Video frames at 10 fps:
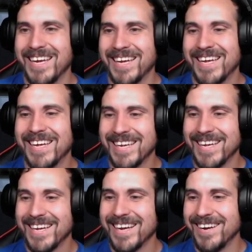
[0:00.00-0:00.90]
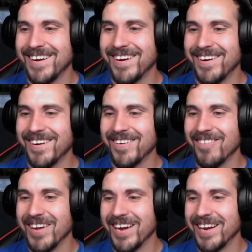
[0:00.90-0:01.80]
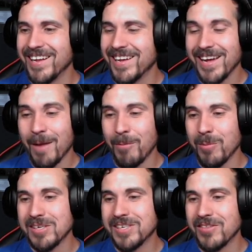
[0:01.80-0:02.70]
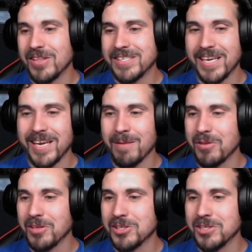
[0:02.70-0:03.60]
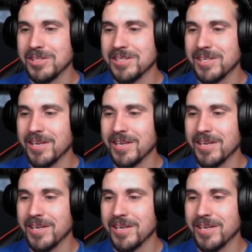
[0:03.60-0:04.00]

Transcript: shit? Oh, man. Pretty much did the same thing that she just did.